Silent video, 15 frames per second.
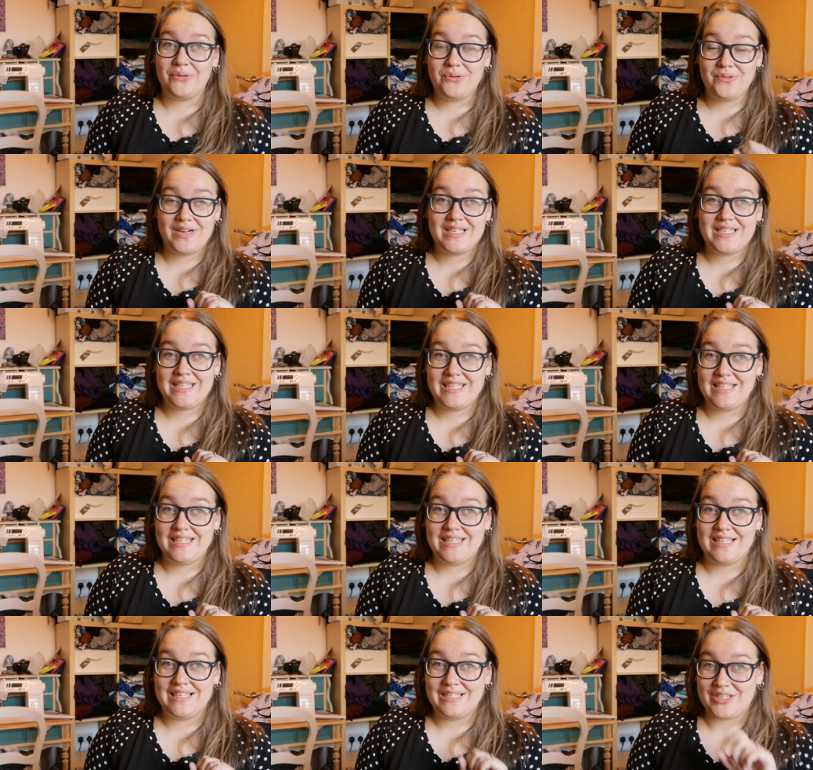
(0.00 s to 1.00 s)
I
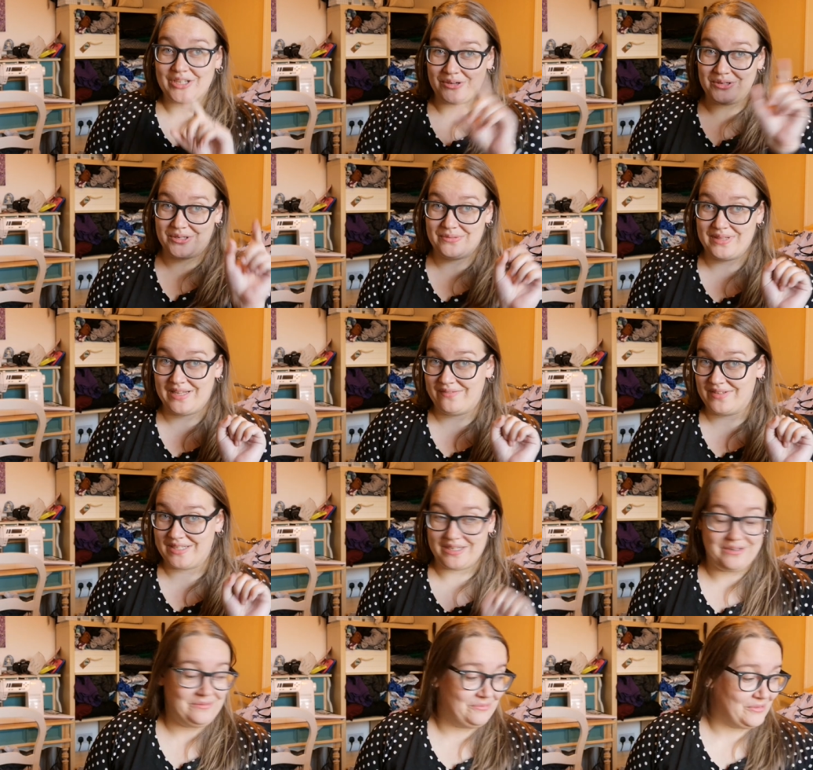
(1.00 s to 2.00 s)
already showed you in that
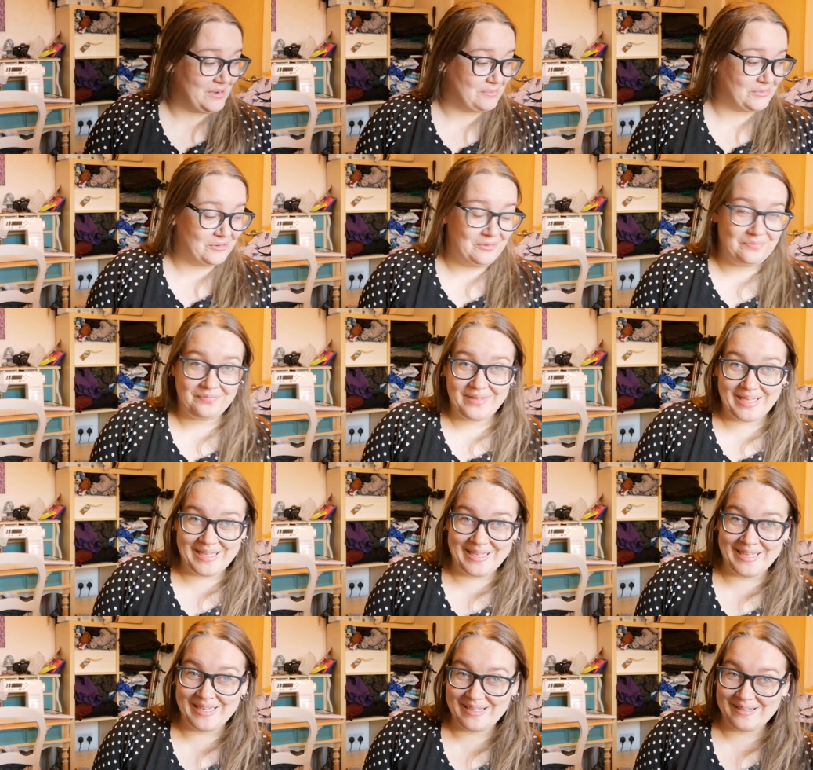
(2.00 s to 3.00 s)
video what I bought,
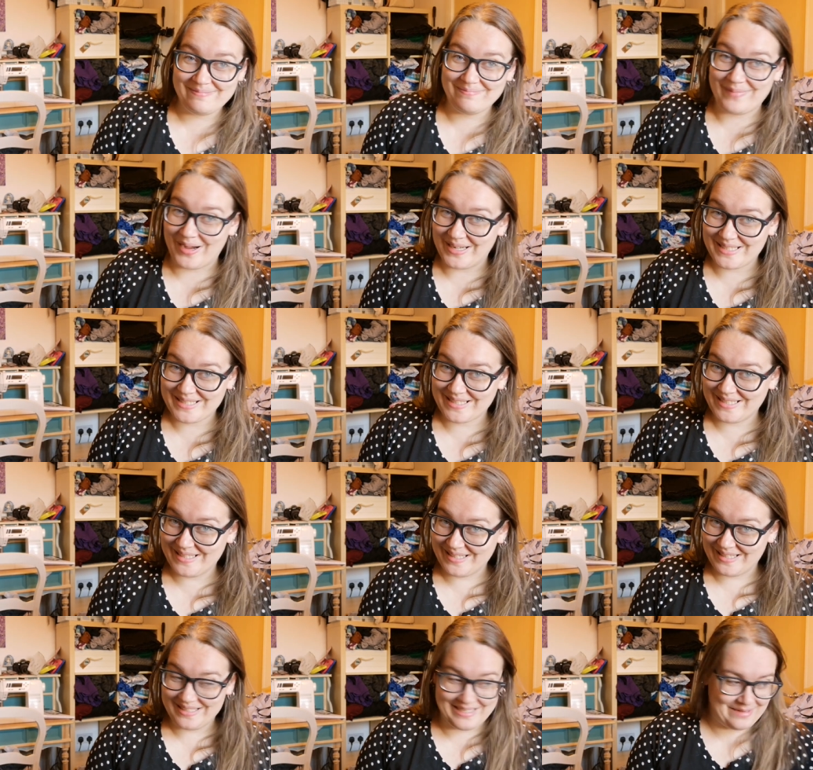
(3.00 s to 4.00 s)
but
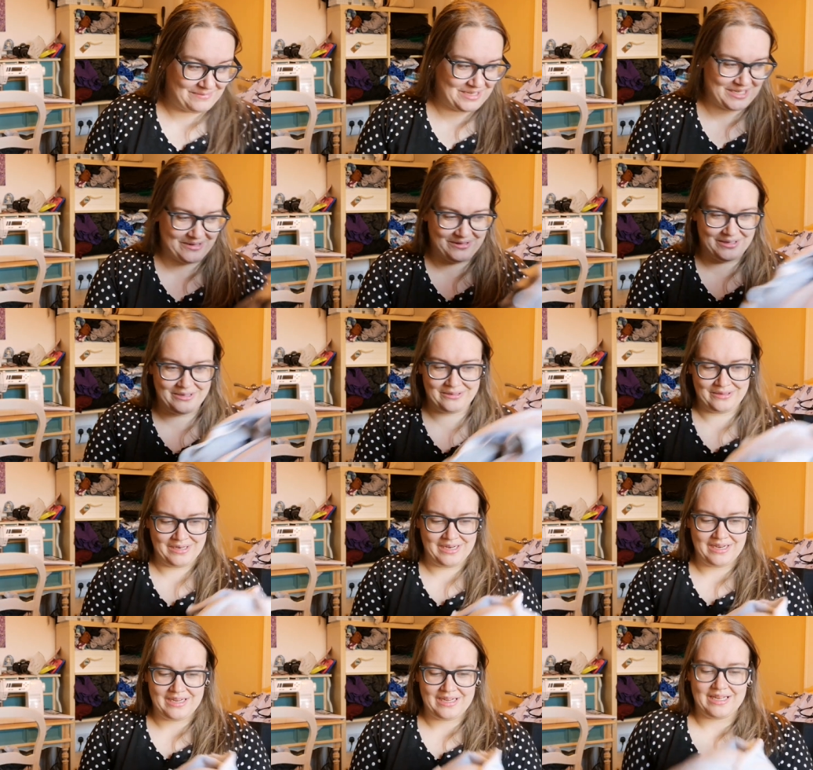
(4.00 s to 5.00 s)
let me show you
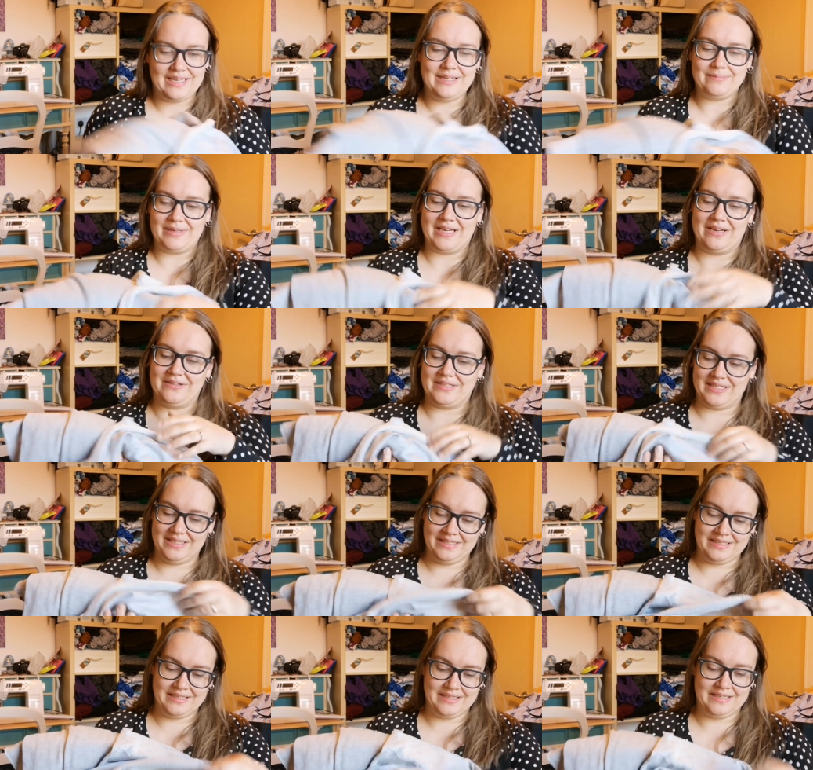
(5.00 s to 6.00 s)
a little bit closer.
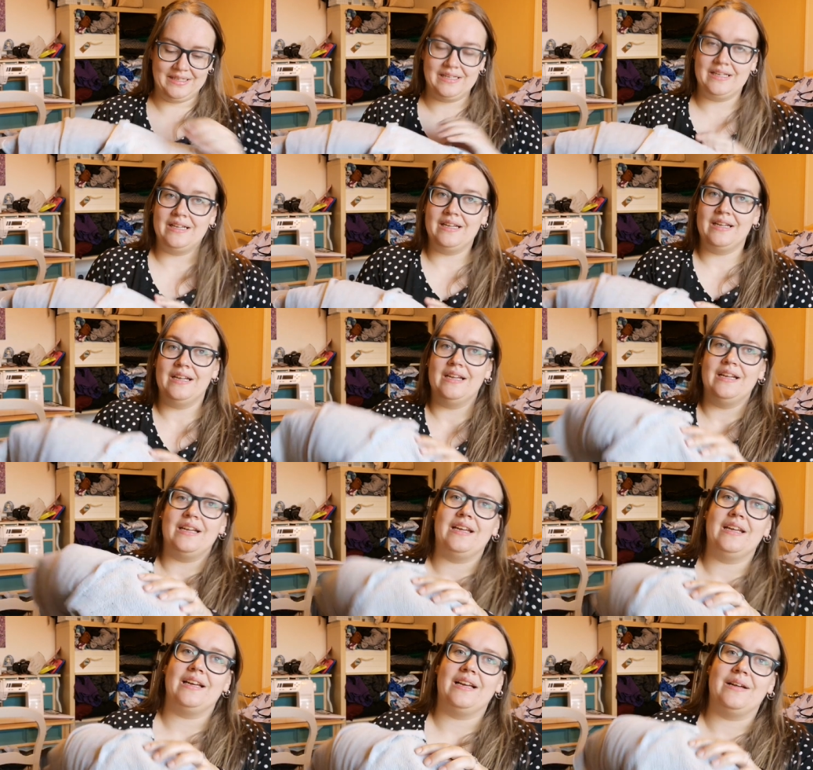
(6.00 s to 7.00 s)

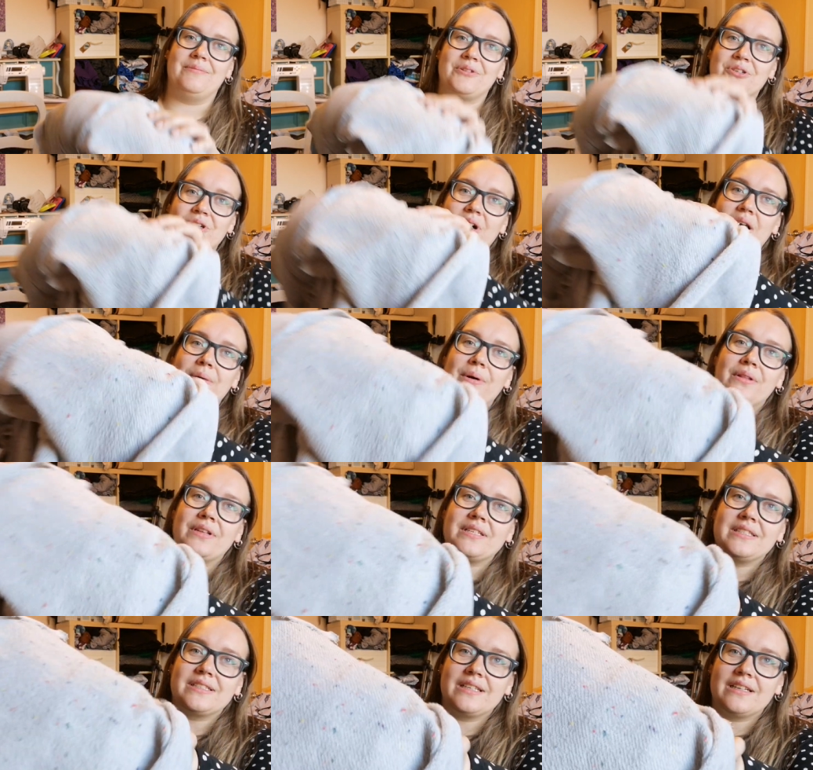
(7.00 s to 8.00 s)
I'm not sure how well
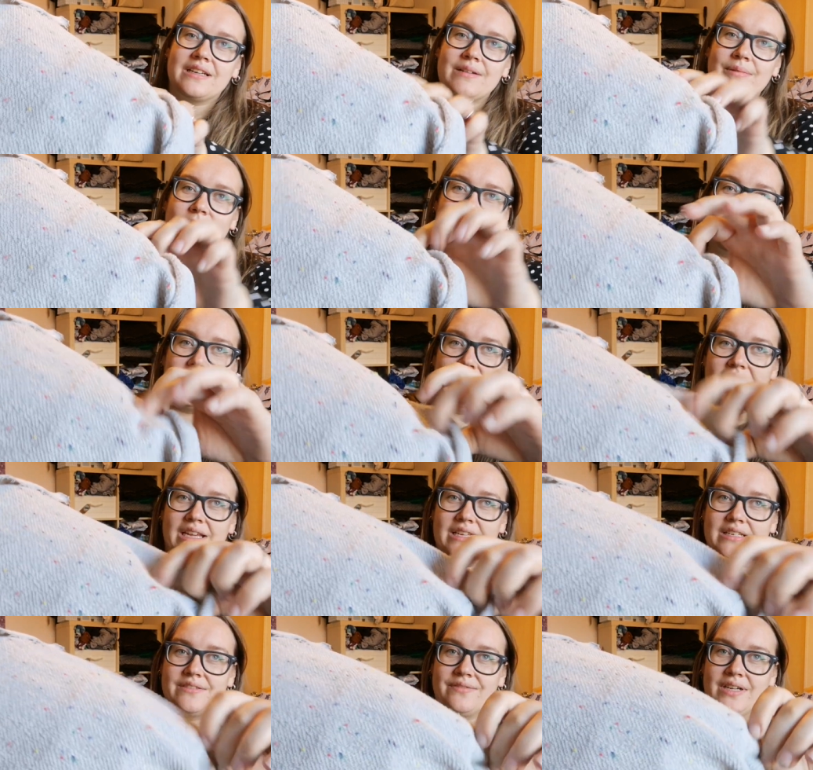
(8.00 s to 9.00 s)
this is going to come up. The
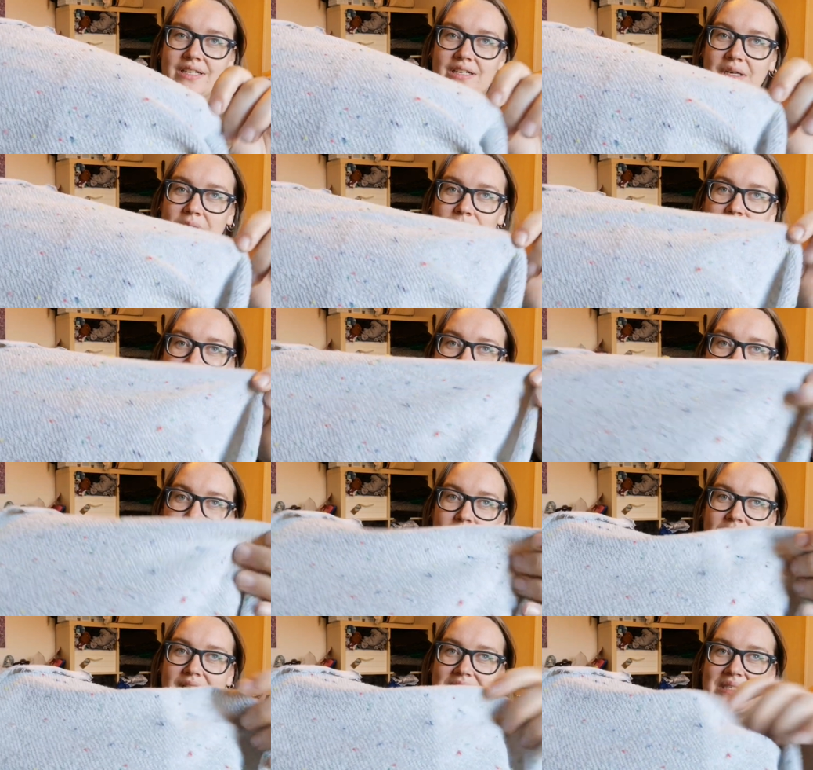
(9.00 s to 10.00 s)
light is fading on me a
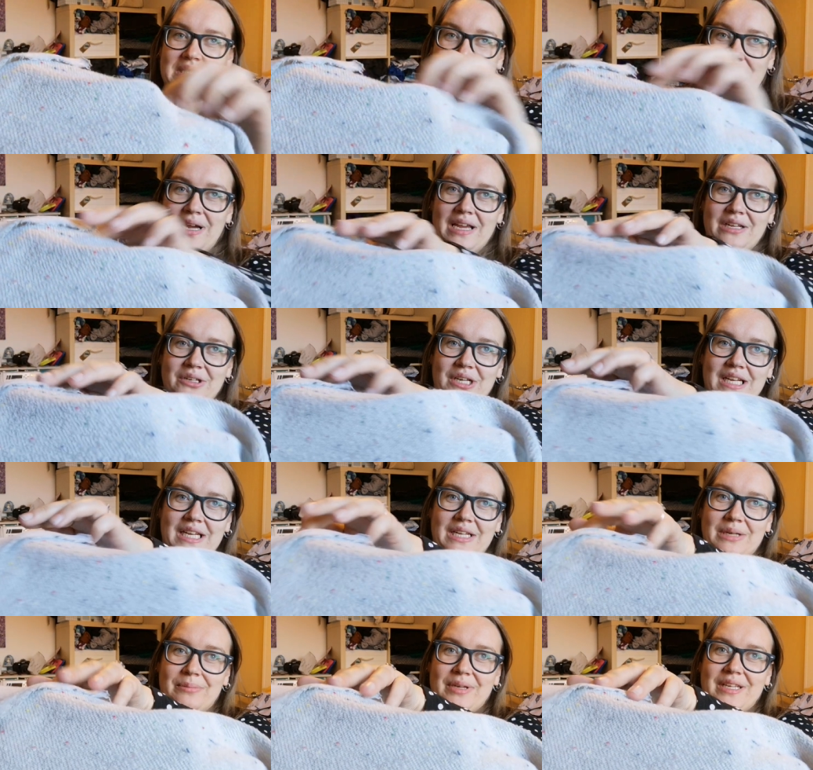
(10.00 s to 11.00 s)
little bit, which is why I look a
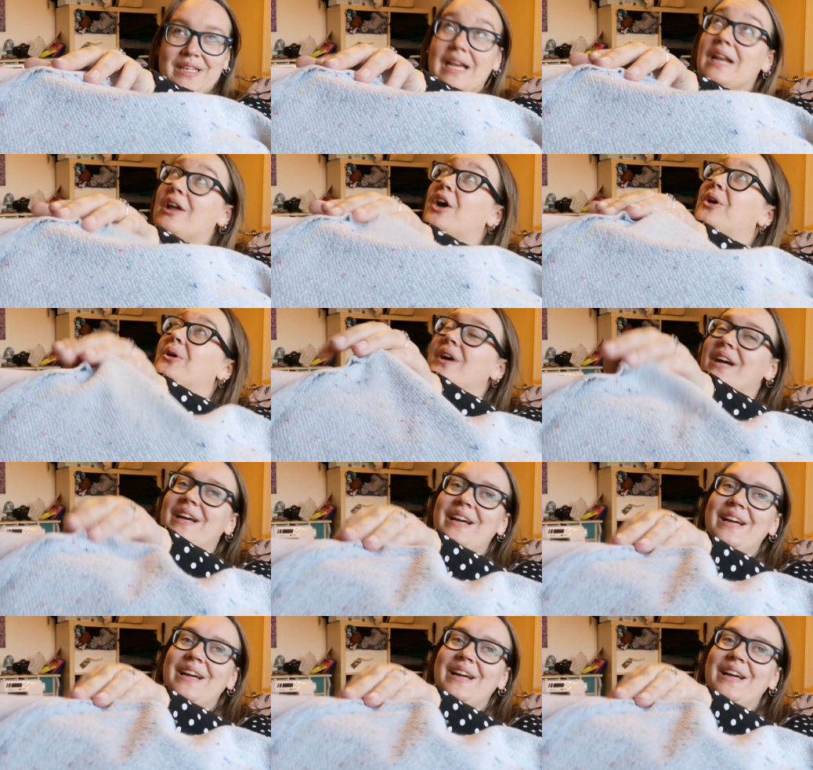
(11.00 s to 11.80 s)
little bit yellow.